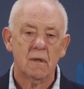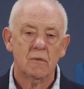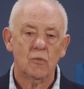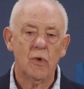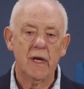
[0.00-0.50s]

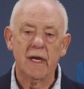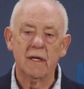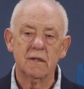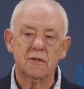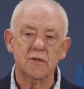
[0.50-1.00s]

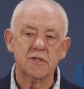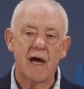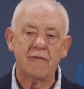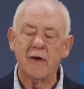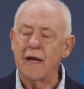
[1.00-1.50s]
willing to
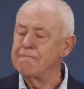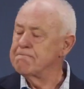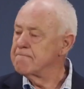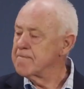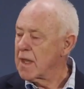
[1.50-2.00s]
suffer
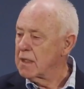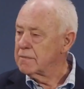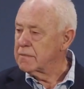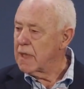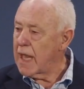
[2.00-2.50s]

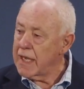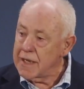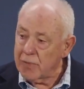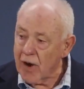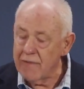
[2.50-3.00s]
any
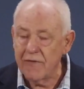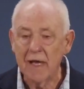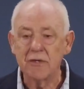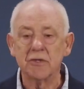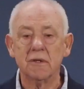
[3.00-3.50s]

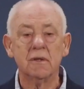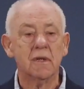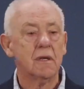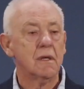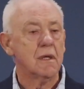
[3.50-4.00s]
privation,
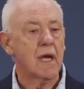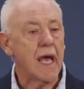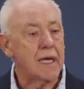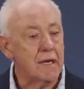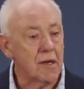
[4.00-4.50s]

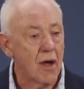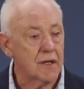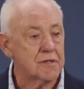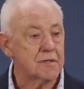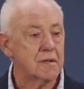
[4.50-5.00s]
any
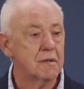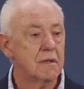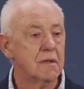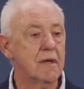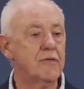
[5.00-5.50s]
loss,
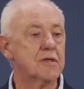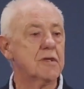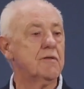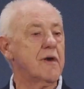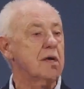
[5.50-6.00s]
give
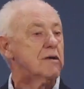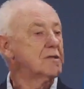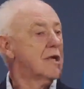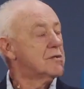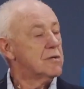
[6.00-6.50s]
yourself
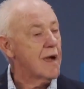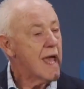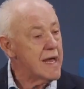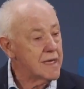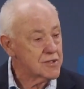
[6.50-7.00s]
endlessly to
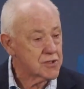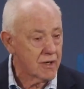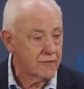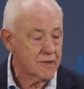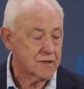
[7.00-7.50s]
any
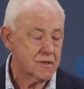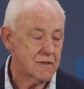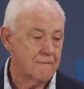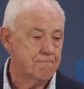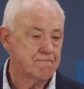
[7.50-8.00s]
service
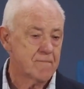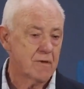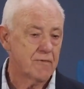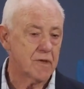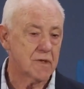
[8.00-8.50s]

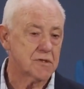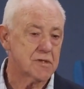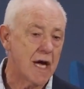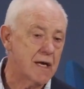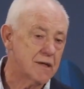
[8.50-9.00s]
for the
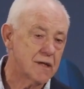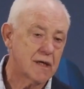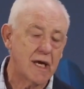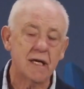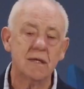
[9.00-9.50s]
sake of the
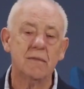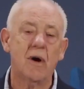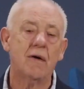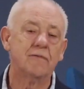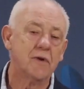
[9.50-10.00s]
kingdom
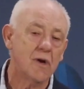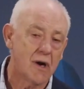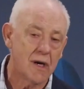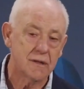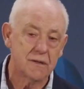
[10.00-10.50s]
of
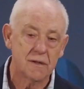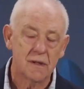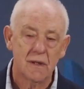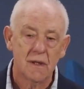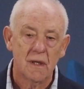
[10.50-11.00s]
God,
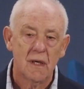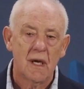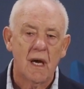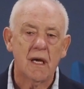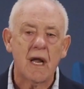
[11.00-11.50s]

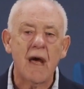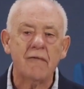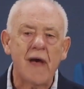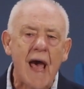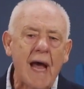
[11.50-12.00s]
and
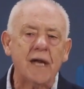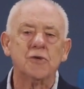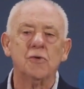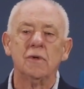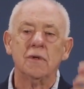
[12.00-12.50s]
have
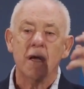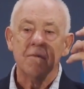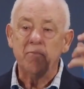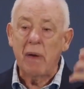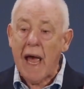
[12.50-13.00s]
actual
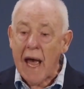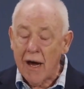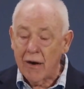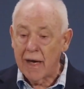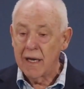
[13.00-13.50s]

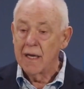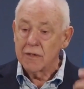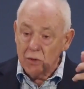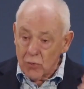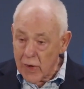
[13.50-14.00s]
power
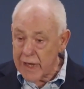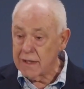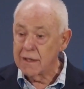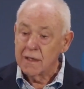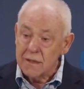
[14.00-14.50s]
to
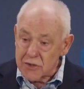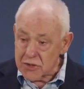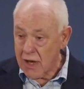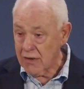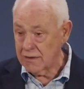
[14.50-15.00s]
win
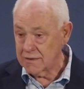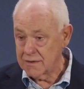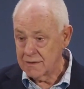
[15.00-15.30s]
souls.